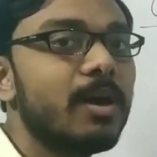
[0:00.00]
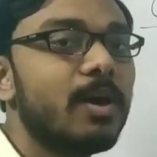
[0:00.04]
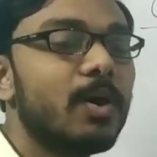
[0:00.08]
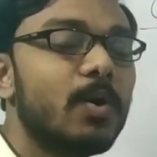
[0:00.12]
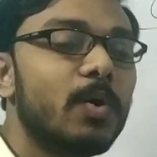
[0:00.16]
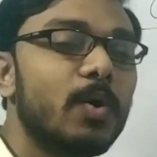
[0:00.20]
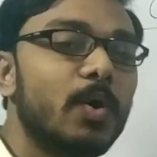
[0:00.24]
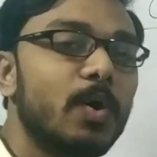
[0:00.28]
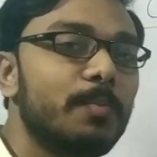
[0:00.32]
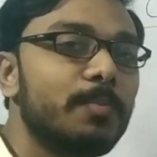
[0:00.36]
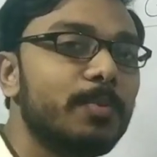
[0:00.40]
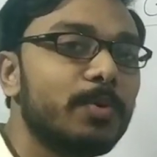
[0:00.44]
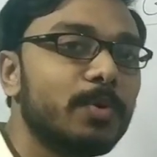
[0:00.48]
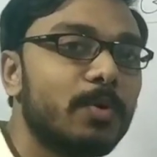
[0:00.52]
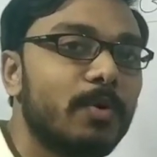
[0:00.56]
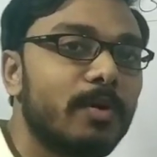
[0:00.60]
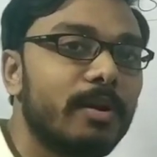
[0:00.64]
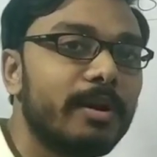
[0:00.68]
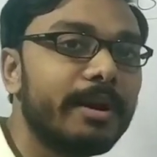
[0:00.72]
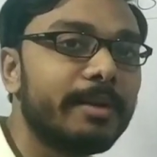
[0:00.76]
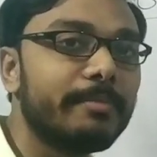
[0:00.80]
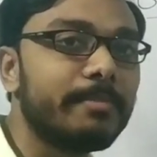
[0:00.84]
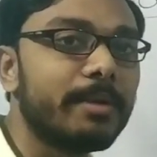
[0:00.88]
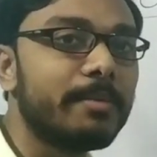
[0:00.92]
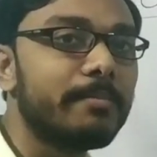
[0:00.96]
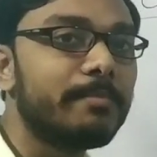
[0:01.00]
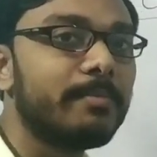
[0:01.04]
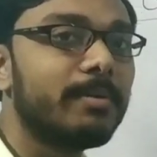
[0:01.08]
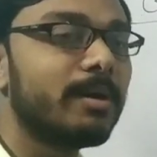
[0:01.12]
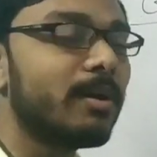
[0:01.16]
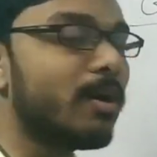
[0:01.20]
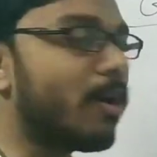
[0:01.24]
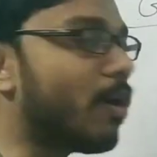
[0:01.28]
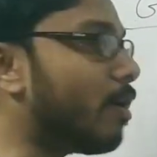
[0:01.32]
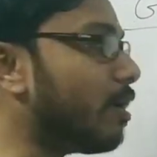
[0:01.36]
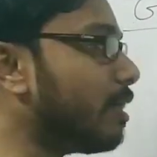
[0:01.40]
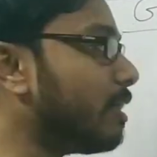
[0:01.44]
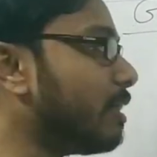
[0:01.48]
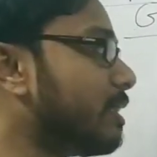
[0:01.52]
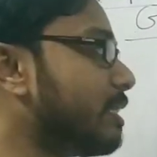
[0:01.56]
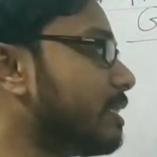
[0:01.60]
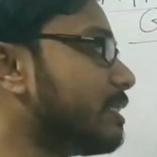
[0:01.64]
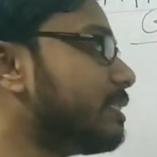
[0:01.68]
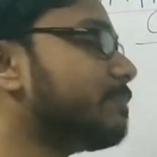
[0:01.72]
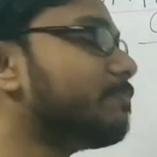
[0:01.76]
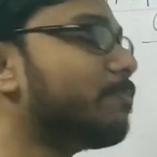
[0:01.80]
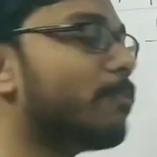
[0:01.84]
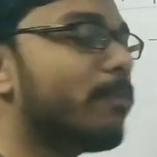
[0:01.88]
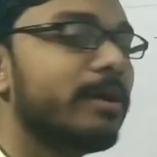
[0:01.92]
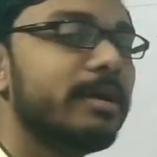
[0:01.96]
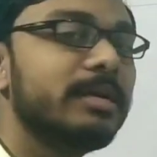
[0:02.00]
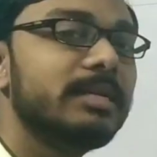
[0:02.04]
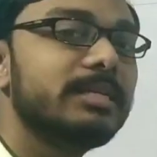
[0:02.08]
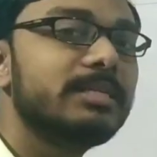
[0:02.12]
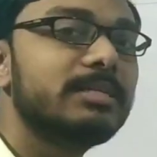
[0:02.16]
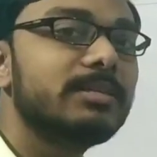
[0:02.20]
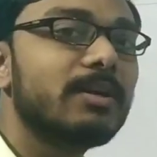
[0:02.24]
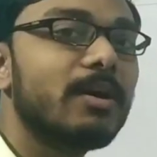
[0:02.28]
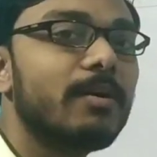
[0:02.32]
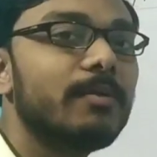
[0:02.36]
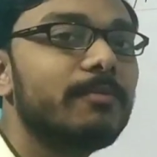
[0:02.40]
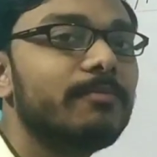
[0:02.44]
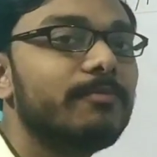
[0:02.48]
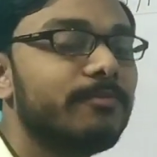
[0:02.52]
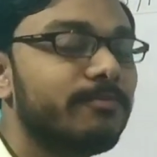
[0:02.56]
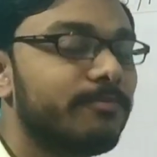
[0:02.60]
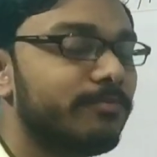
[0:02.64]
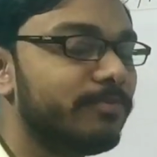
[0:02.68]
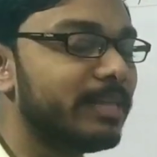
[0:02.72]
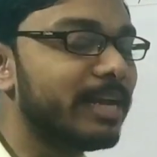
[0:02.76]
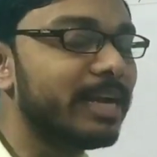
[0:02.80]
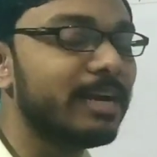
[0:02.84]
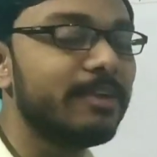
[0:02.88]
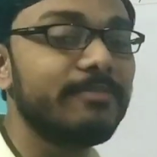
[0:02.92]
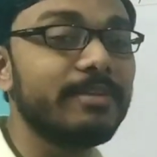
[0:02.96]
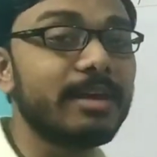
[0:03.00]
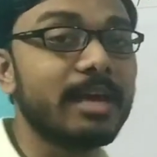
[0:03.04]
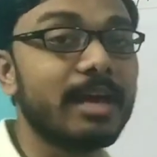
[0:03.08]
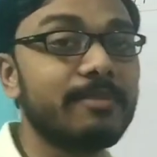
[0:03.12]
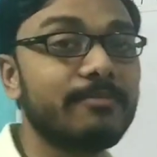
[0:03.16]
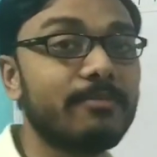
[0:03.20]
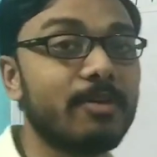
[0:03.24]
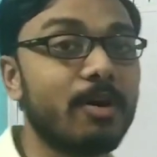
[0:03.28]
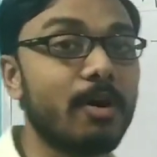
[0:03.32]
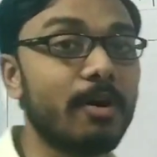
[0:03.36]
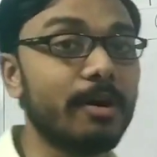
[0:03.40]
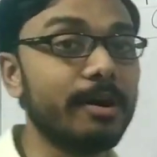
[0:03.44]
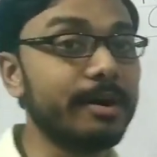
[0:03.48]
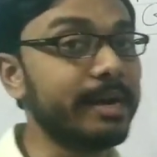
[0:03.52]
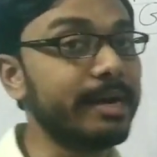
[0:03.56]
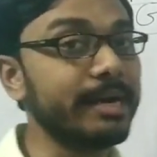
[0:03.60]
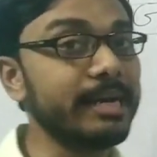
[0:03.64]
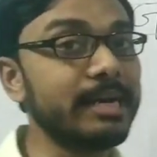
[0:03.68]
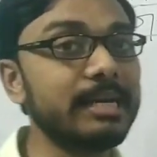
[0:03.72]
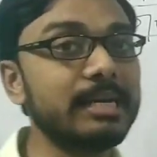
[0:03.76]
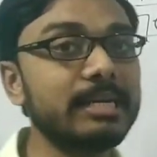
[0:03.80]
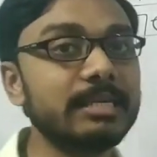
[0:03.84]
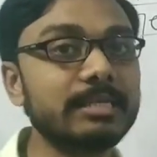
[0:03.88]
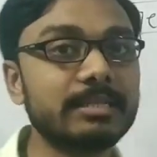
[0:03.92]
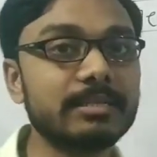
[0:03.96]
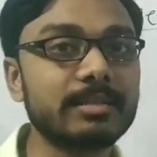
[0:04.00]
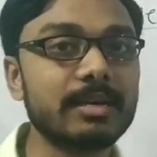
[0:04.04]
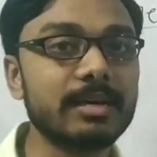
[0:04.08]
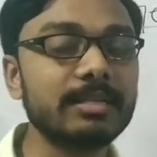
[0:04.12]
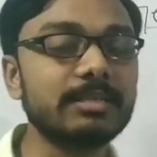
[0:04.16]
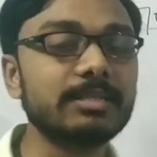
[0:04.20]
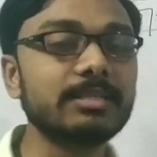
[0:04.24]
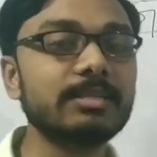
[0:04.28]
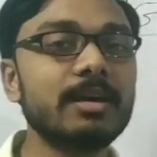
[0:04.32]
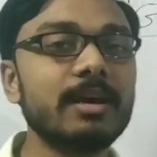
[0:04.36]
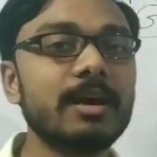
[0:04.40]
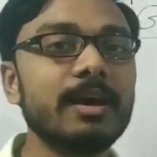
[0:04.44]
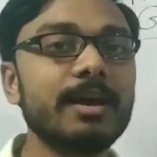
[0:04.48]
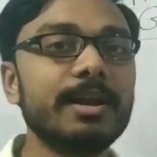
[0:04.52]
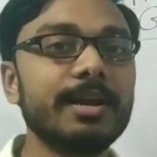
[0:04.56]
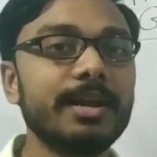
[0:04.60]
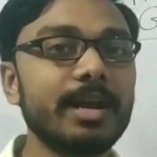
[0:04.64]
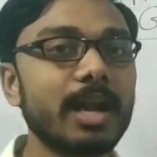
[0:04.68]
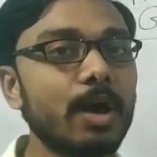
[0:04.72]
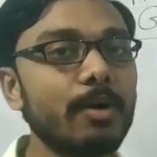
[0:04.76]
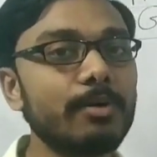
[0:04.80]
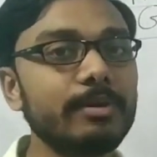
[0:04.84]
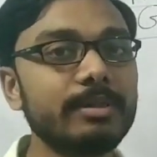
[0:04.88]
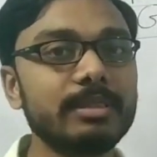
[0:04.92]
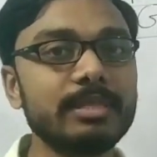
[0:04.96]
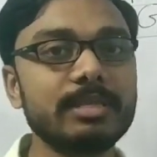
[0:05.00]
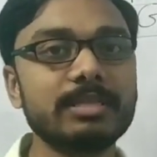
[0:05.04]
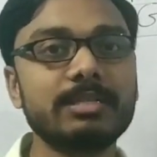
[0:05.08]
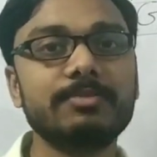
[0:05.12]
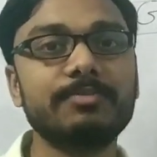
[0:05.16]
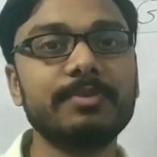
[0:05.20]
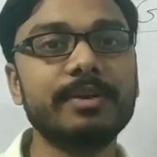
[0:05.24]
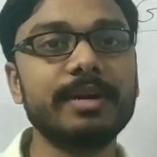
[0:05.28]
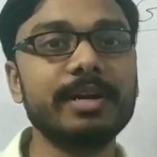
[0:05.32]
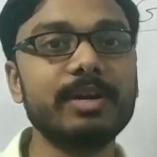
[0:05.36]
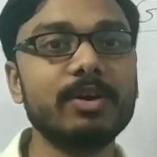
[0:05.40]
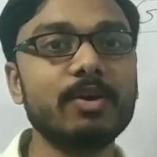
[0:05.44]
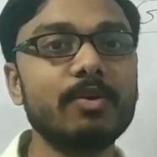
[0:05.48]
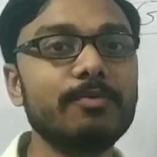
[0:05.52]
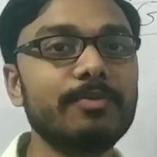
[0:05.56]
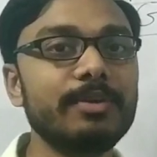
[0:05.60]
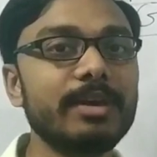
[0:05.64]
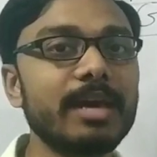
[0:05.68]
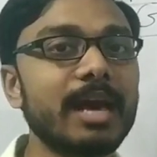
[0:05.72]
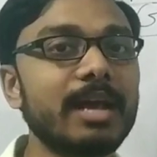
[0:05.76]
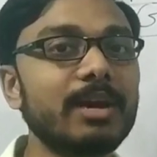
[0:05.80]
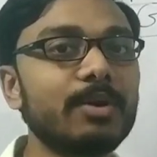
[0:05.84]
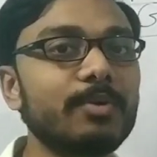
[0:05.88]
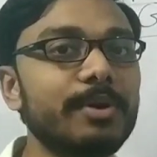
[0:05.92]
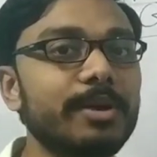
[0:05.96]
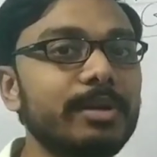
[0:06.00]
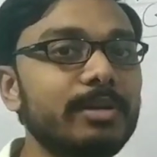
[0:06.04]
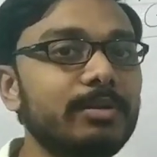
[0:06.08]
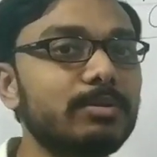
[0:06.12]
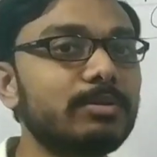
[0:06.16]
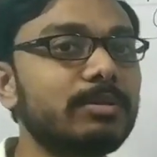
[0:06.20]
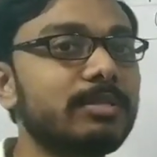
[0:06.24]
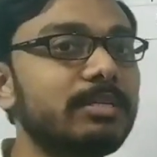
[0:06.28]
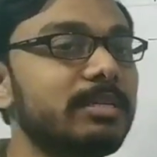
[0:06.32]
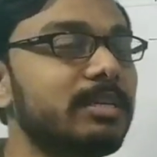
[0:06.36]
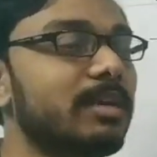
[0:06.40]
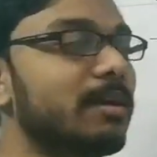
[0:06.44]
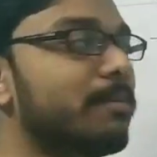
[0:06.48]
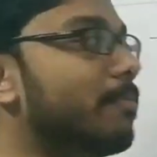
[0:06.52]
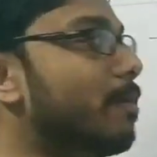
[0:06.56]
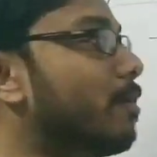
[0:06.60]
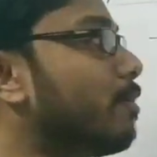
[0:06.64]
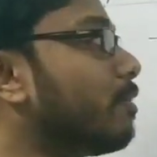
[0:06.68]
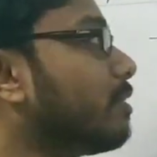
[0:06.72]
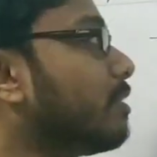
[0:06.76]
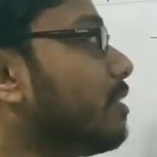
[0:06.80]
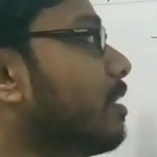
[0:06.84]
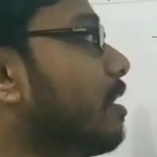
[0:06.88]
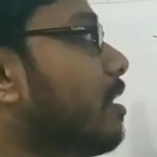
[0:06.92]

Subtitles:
Hope you all remember all these points that we have already discussed. Now in this video, we are going to see about